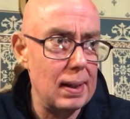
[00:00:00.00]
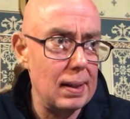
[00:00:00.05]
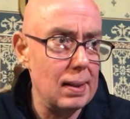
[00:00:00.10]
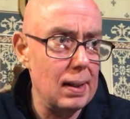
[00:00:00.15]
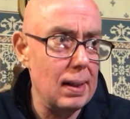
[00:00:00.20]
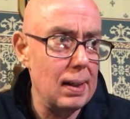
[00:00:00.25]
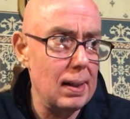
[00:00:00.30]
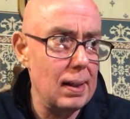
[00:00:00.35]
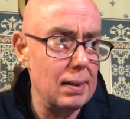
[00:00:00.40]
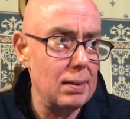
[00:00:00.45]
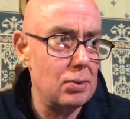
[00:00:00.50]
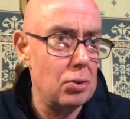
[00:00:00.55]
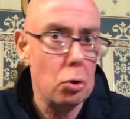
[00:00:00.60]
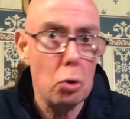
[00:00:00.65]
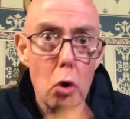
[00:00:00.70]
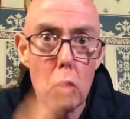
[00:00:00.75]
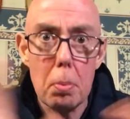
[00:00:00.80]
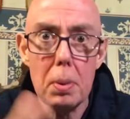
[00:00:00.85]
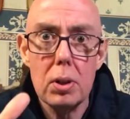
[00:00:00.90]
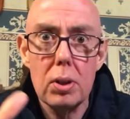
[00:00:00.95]

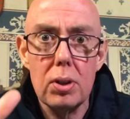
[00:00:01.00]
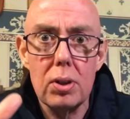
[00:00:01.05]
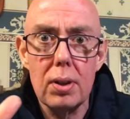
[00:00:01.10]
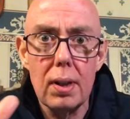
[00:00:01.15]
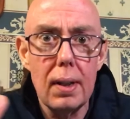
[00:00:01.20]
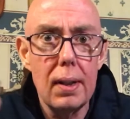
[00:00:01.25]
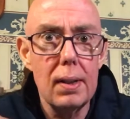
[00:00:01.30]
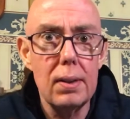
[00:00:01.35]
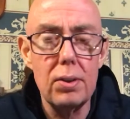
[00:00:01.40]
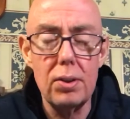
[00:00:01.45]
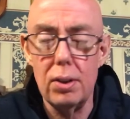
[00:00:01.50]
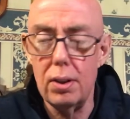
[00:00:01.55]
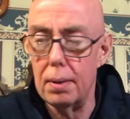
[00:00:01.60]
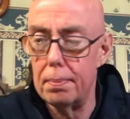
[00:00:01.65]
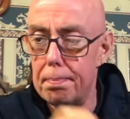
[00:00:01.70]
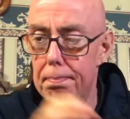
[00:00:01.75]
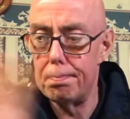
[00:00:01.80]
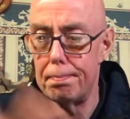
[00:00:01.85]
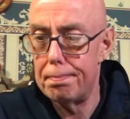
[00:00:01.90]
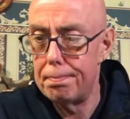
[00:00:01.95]
denouement to
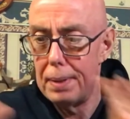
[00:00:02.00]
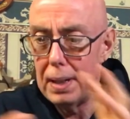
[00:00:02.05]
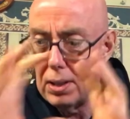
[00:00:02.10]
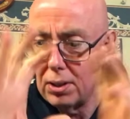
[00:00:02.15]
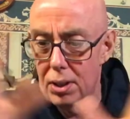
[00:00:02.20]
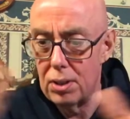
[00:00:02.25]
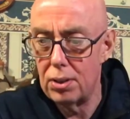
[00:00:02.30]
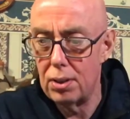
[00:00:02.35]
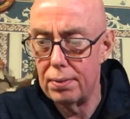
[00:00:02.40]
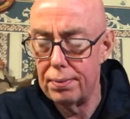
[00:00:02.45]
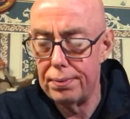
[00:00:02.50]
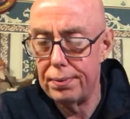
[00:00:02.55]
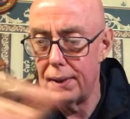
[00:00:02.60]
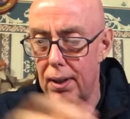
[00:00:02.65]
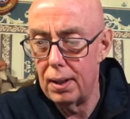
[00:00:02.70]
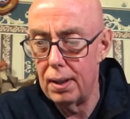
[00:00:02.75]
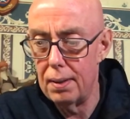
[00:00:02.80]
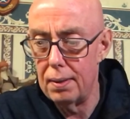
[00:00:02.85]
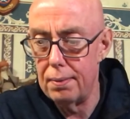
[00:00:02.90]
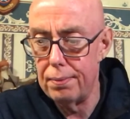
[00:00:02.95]
pieces of
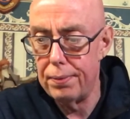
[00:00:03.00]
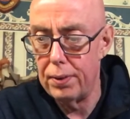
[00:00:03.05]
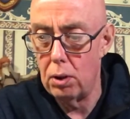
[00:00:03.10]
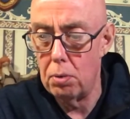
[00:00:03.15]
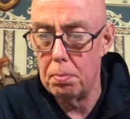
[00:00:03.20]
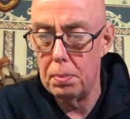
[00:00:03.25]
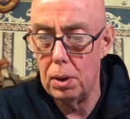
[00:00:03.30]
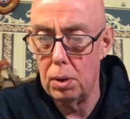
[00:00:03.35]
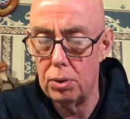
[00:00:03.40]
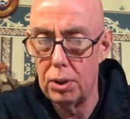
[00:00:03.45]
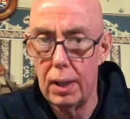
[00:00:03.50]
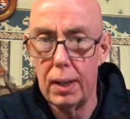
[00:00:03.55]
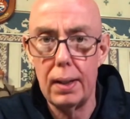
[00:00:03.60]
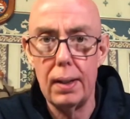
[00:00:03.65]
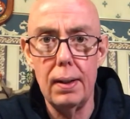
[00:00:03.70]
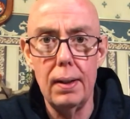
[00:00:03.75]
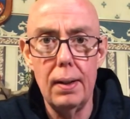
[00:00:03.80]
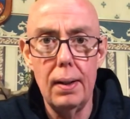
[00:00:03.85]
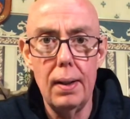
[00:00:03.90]
film music.